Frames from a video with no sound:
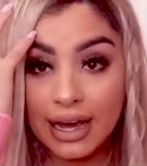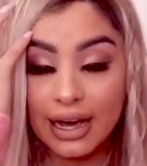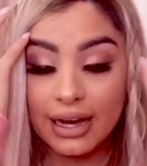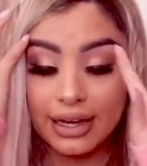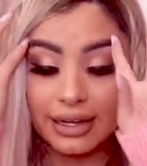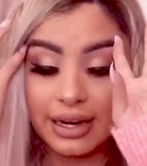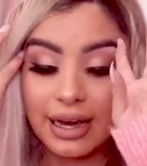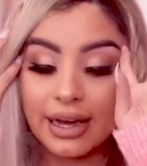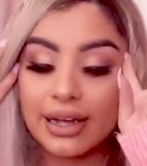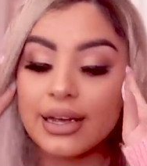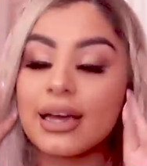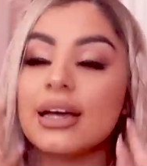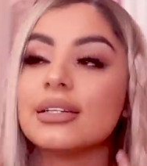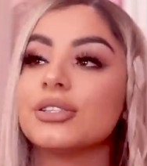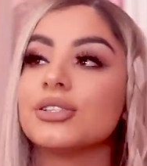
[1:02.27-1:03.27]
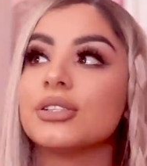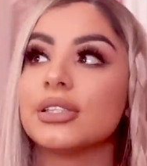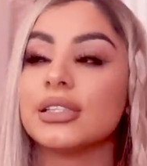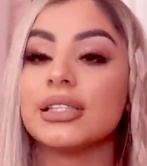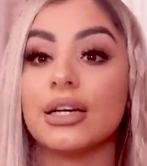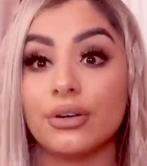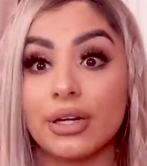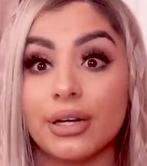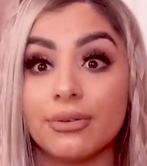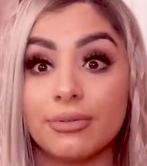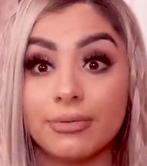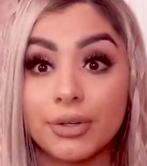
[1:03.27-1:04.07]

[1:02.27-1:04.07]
and I had to sit down and